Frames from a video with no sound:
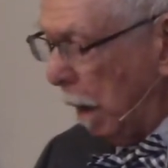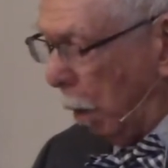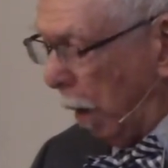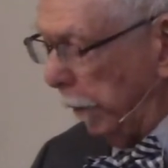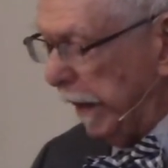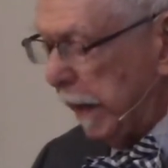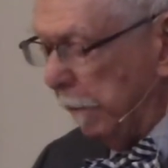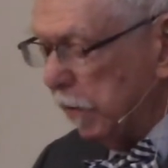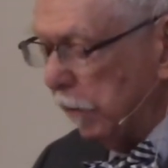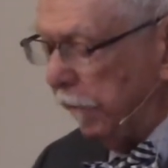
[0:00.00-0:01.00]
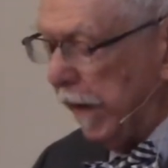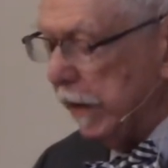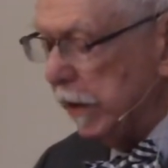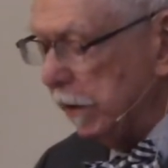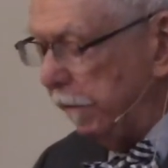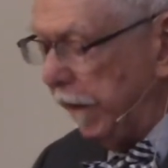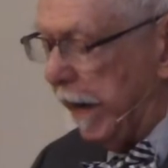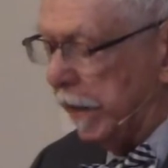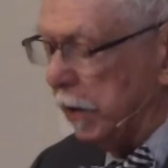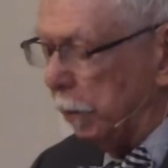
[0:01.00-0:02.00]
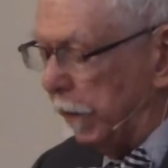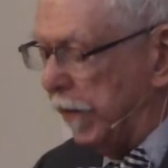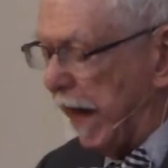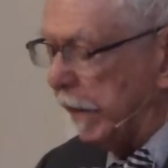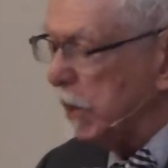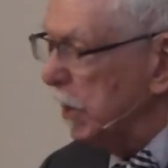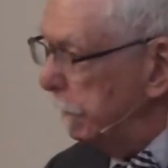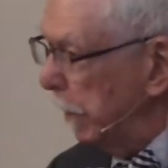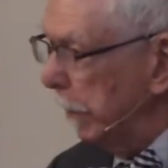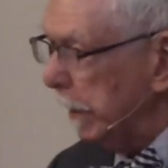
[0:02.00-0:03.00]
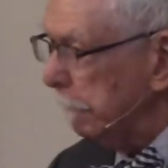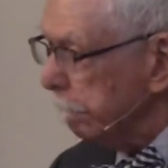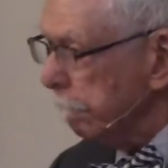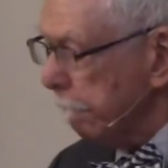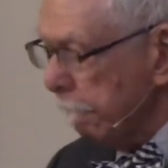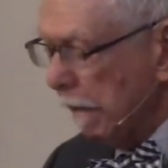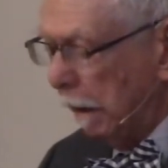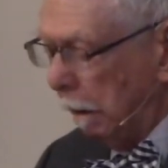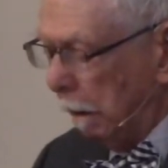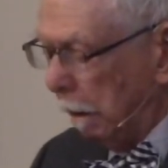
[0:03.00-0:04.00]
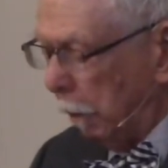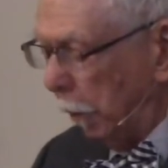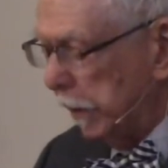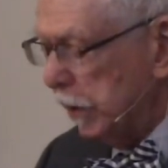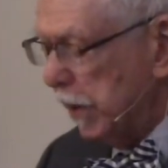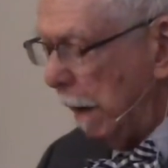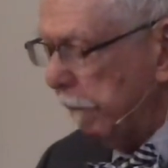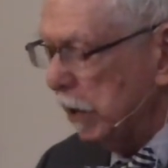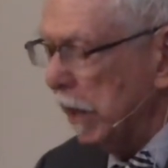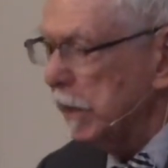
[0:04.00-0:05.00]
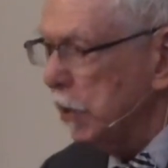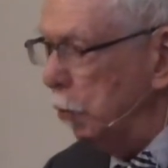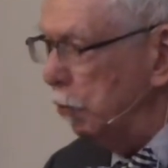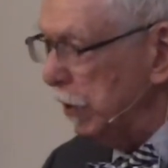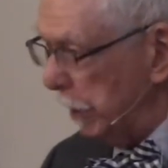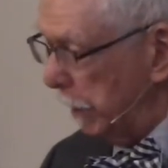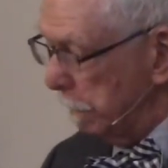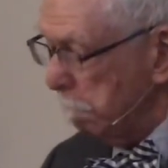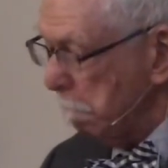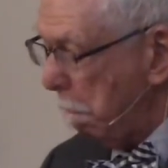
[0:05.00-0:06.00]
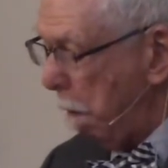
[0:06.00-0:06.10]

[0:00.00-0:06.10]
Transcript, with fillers: When we come to face to face with that spirit which tempts us to sin,